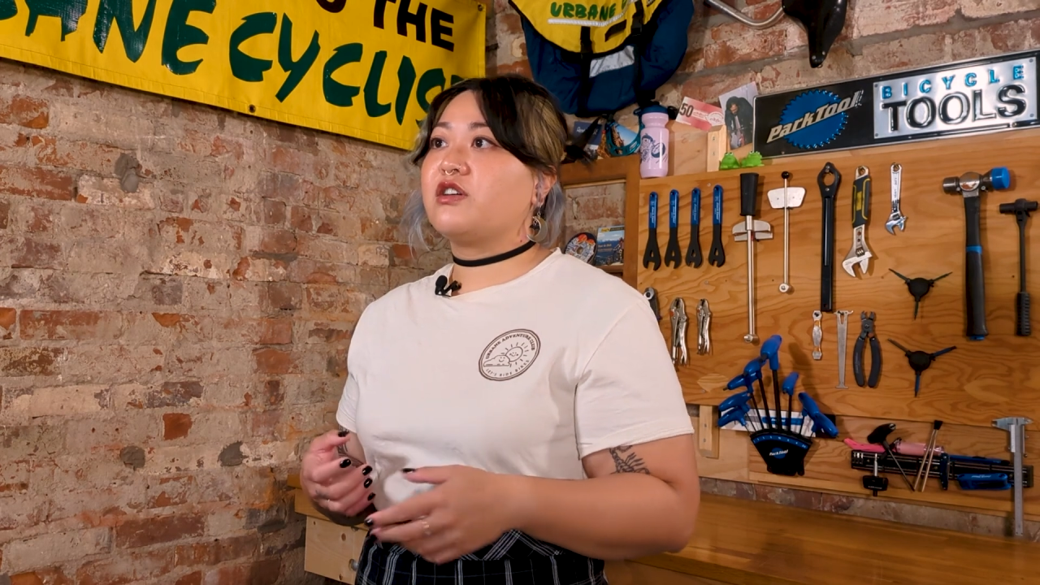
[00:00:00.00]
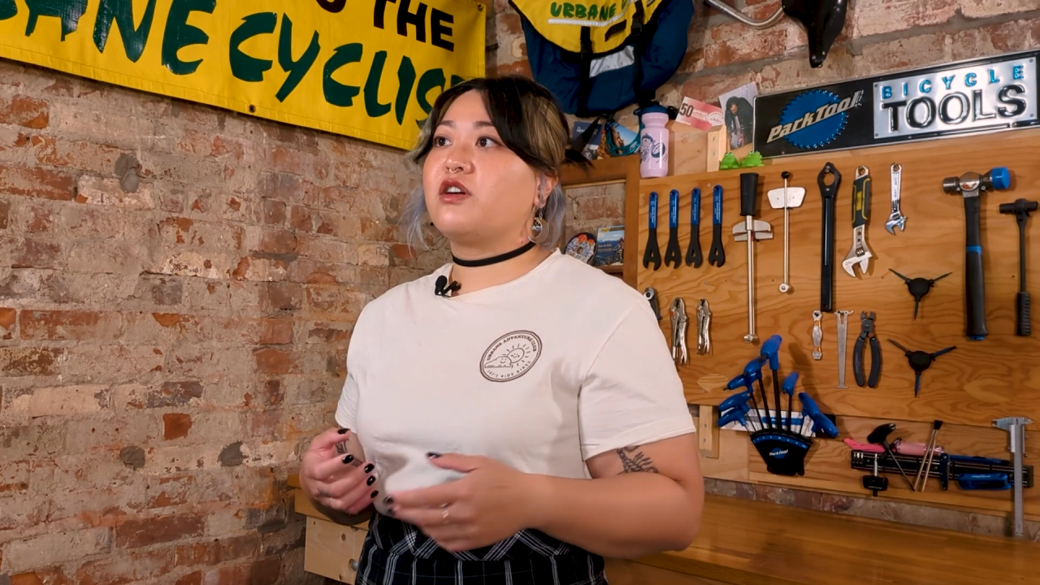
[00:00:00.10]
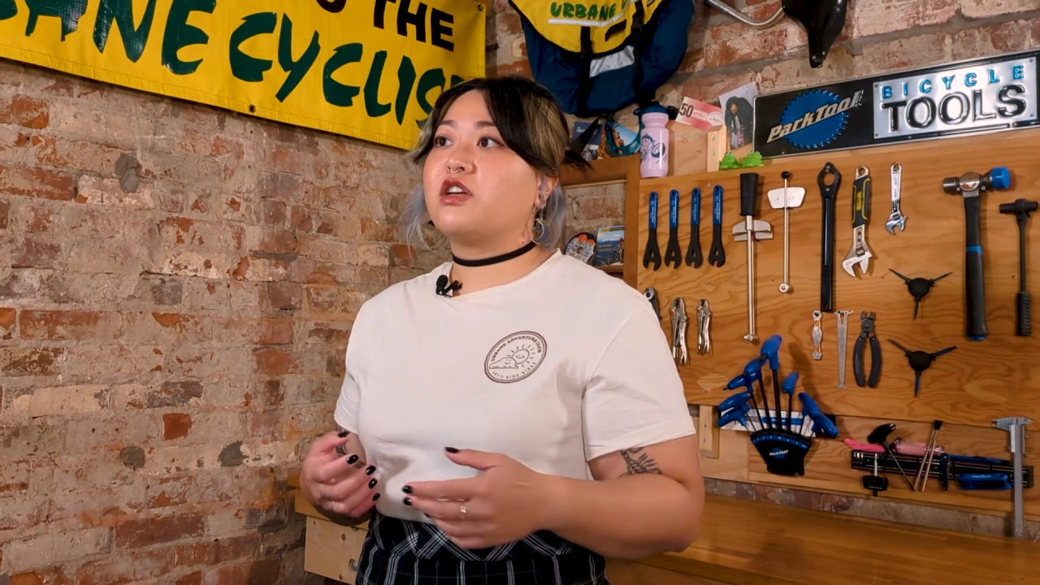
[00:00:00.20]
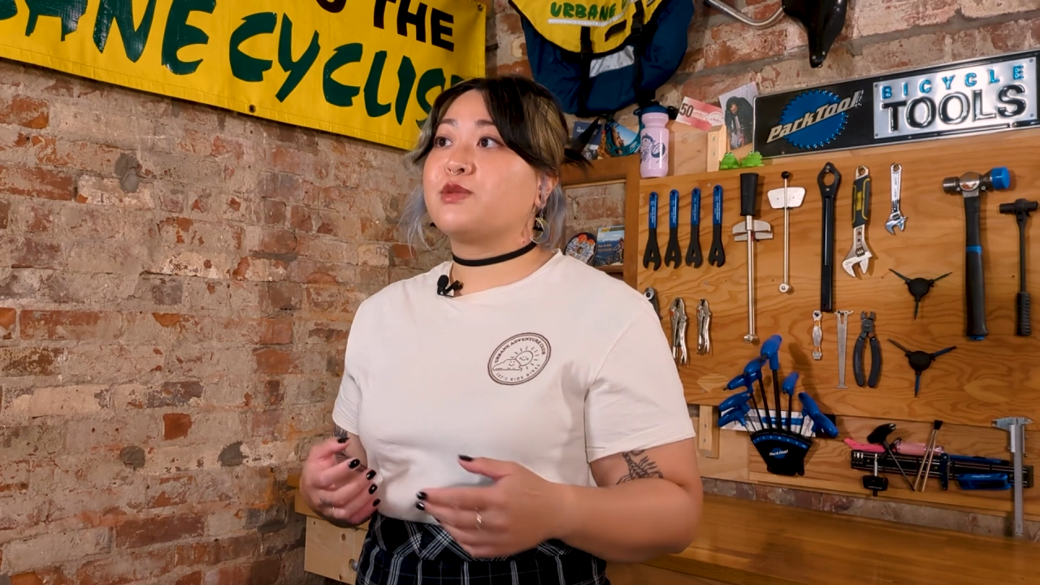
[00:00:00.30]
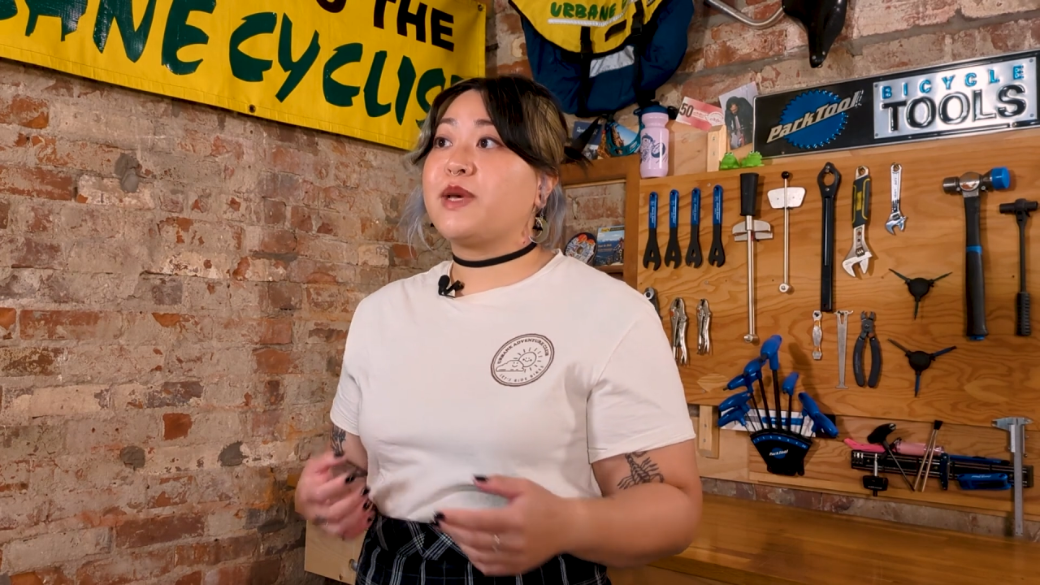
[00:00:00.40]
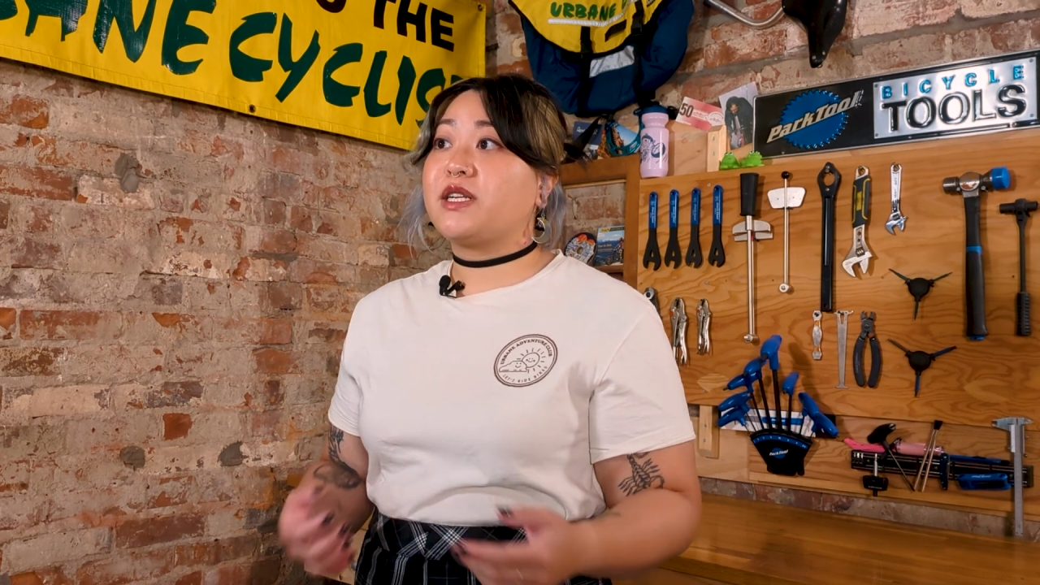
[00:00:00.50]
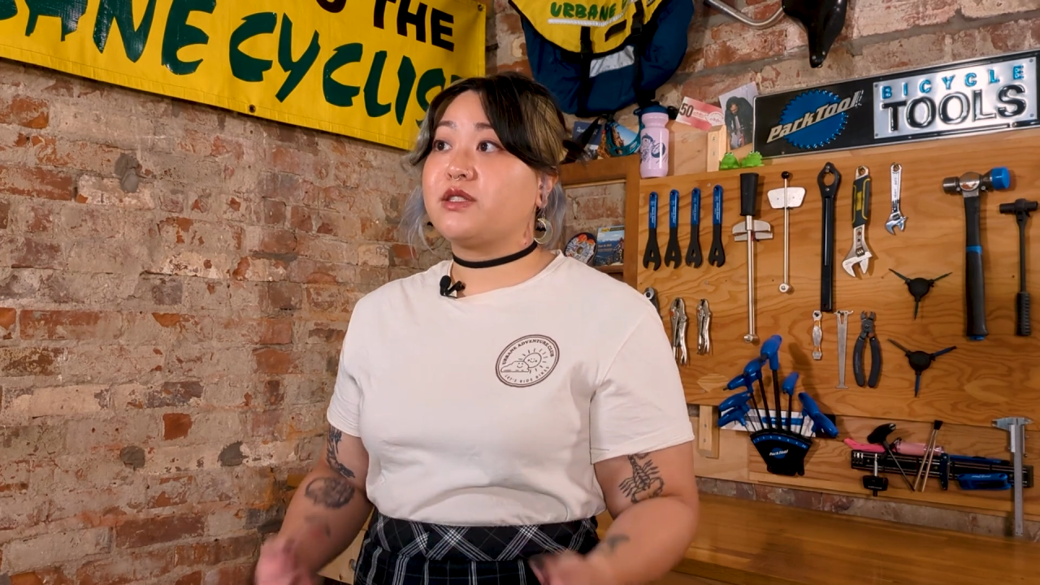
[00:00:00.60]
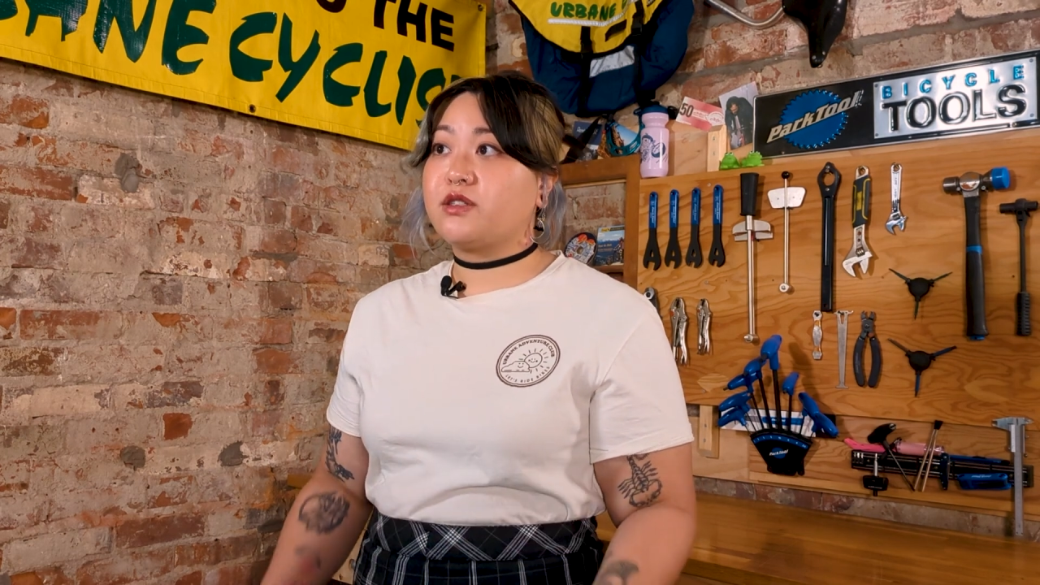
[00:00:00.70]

across metal